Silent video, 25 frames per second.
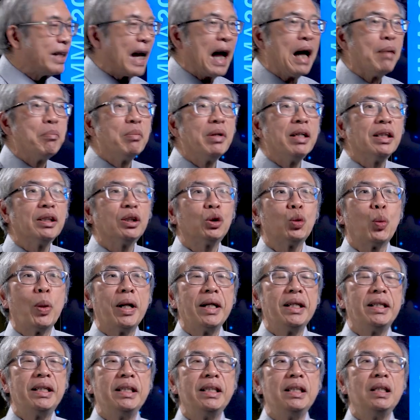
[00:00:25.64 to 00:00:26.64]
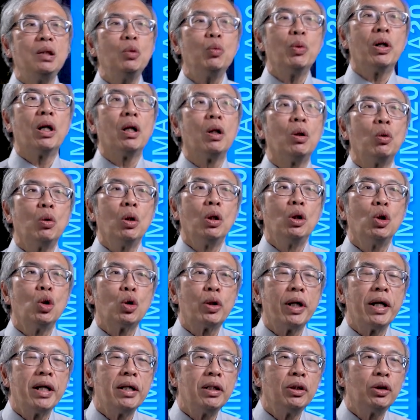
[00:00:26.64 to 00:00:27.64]
Gamma 20. We're
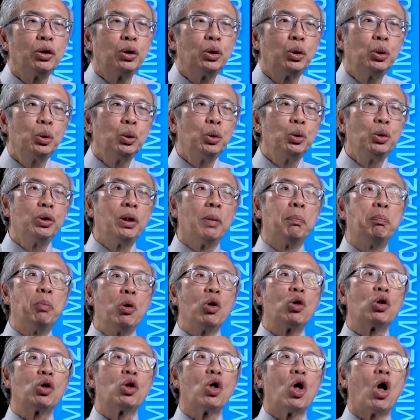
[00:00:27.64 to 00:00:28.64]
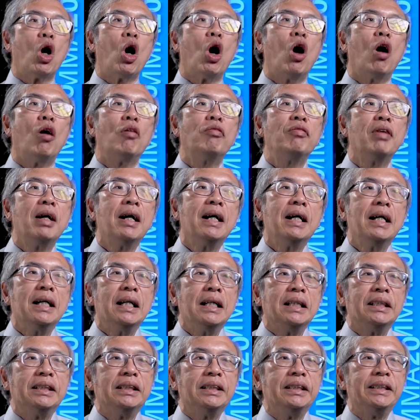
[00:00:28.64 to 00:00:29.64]
looking through the book of
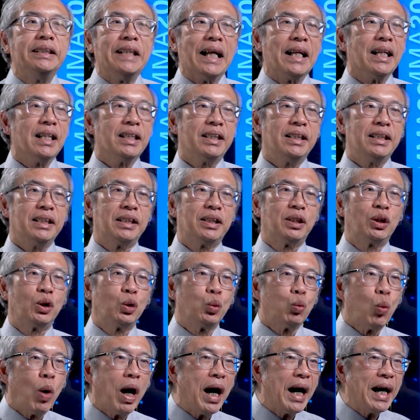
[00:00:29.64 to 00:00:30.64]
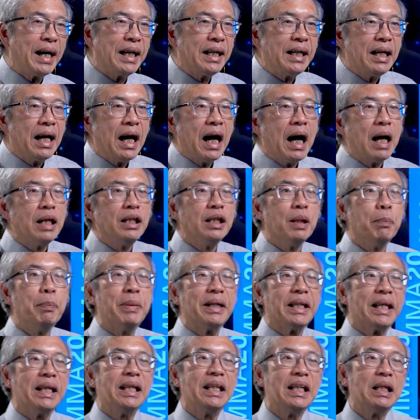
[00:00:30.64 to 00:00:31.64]
Genesis, why the
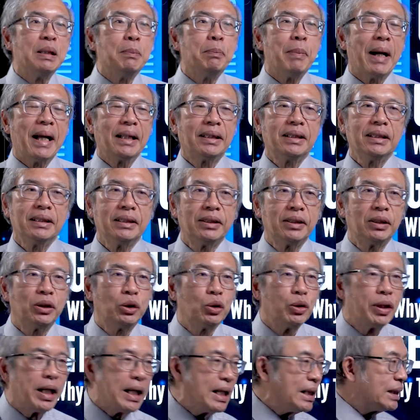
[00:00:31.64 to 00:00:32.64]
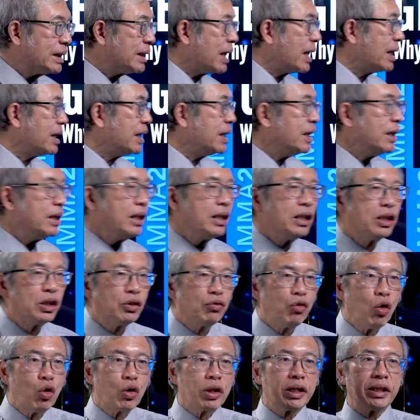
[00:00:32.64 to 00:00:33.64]
beginning matters. Today's study is
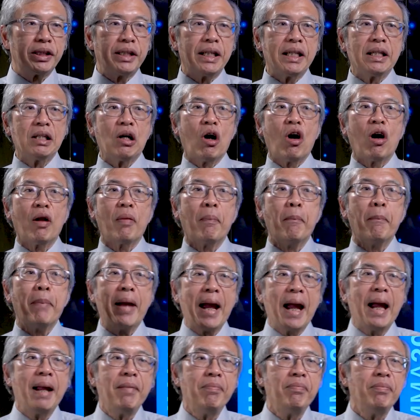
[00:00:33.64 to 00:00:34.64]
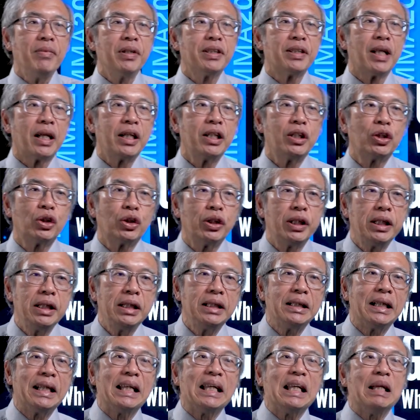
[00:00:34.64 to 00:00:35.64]
focusing on man. Study
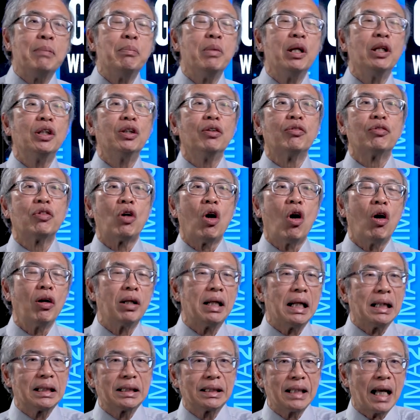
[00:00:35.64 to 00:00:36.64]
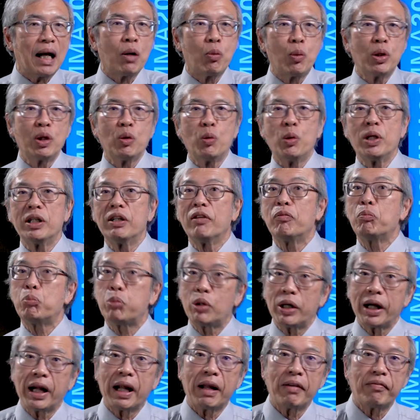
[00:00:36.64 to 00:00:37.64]
3, the image of God. Let's start with a word of
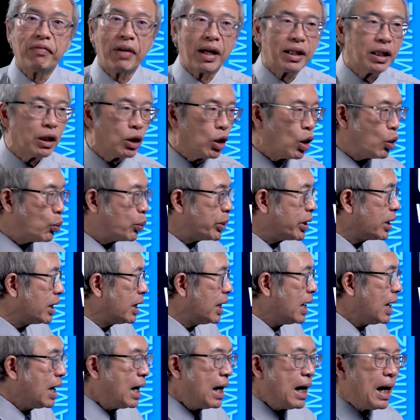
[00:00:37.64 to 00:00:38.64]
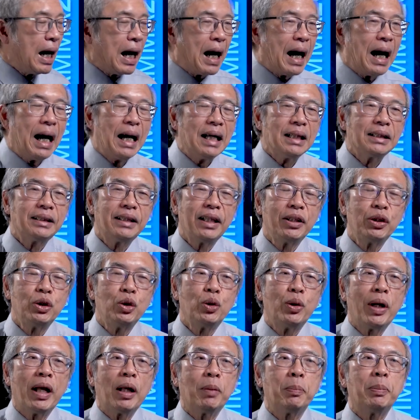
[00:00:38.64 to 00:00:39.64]
prayer. Father Lord, we ask that
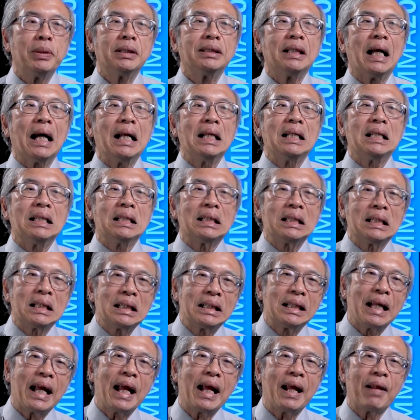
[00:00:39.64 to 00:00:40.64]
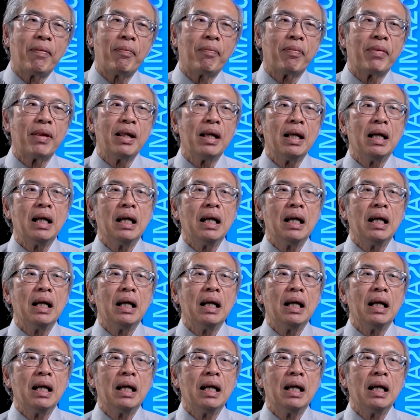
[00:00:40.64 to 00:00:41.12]
you help us understand